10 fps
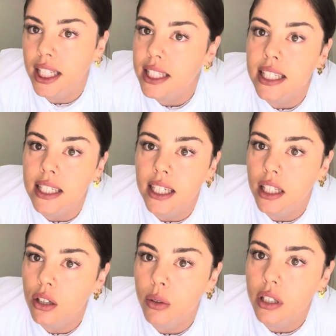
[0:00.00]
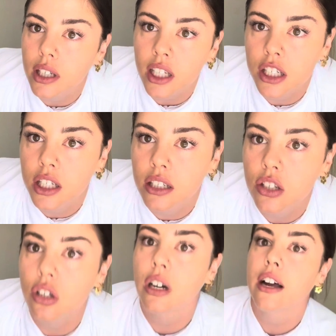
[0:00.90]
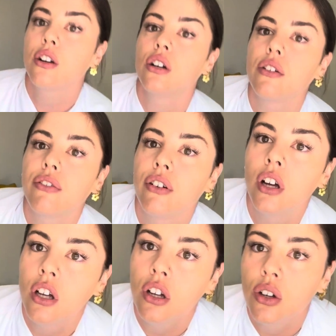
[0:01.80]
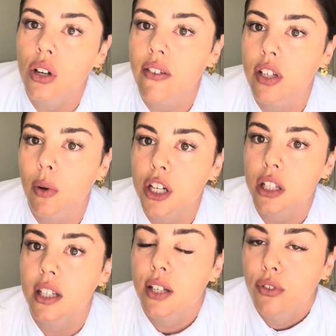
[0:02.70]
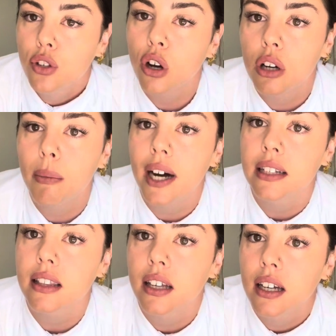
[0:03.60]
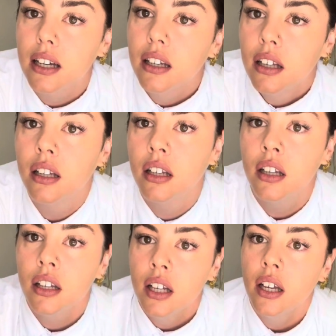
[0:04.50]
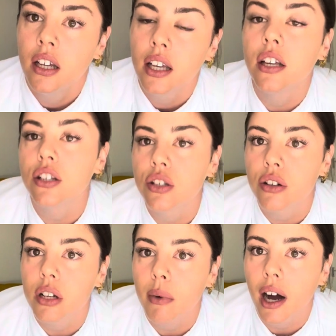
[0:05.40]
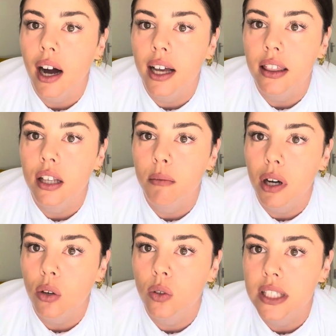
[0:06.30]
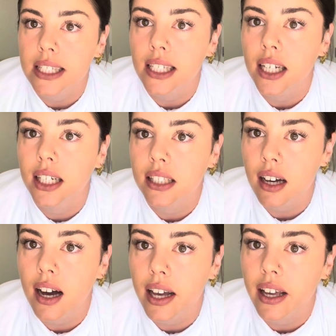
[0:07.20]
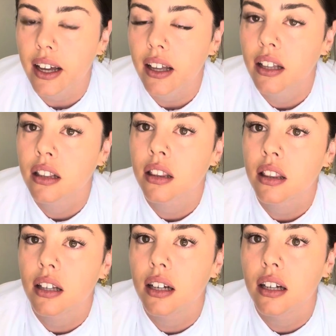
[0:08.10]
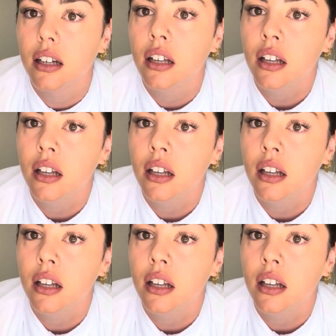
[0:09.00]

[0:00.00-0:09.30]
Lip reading: tea in the kitchen. So I don't know if whoever's watching this, if you know about the history behind the Makoti attire, the